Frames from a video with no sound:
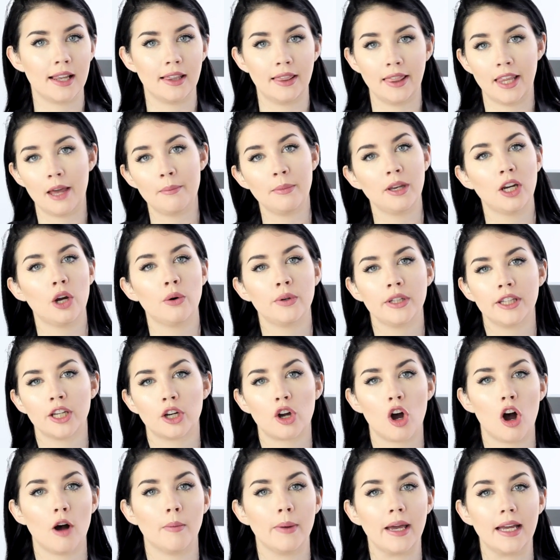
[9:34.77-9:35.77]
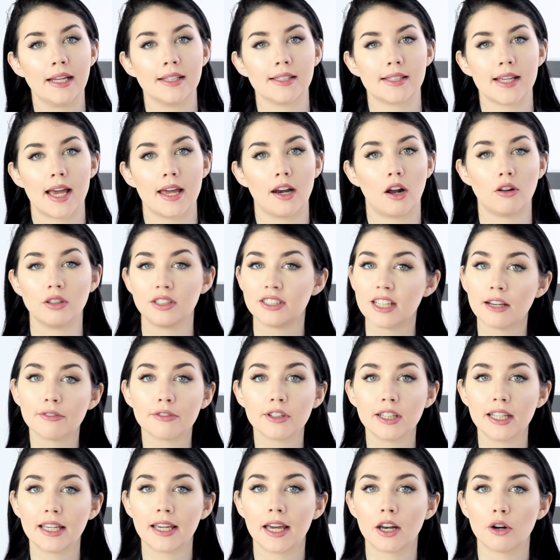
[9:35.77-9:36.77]
let me know in the comments, and I'll
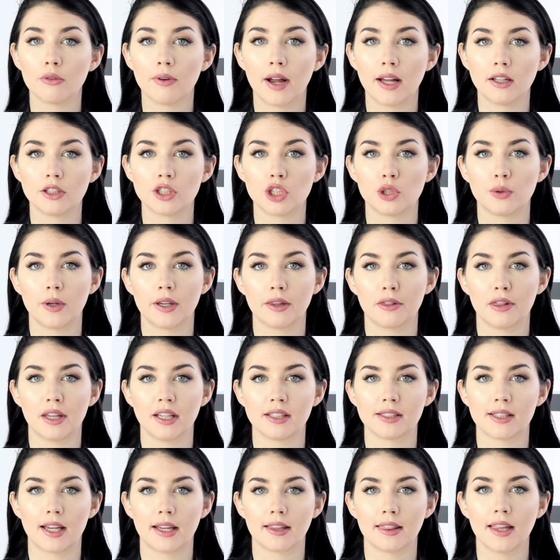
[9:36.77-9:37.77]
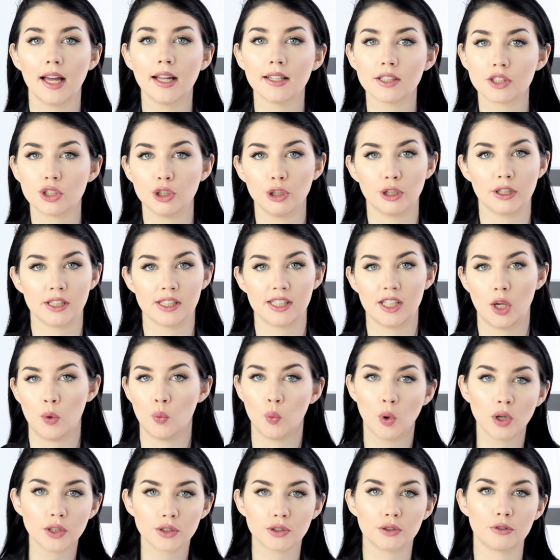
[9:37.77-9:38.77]
definitely get around to doing things like that so you can
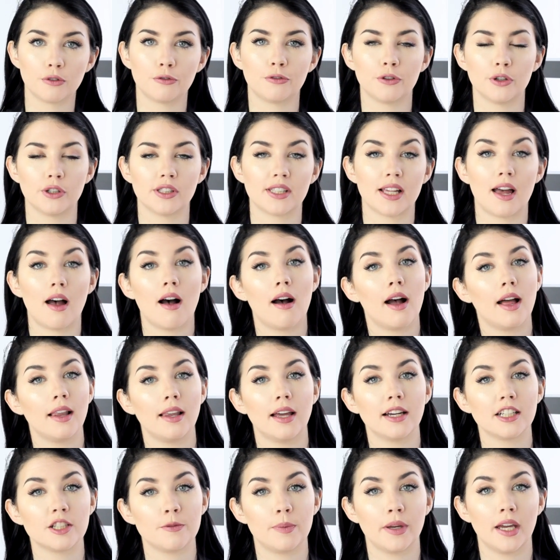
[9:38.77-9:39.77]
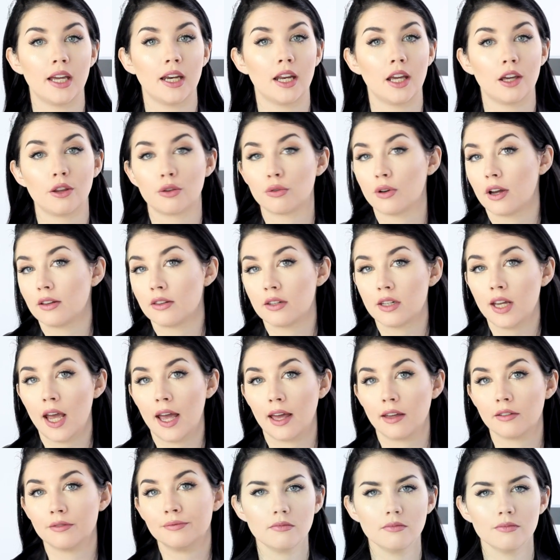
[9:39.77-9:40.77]
see what sort of foods that I like to be eating throughout the
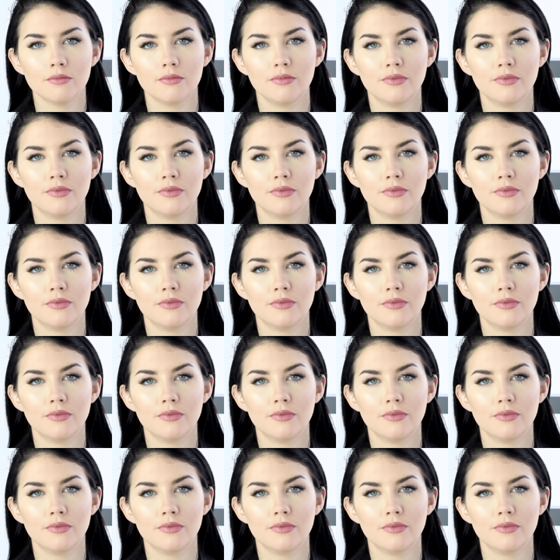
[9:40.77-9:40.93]
day.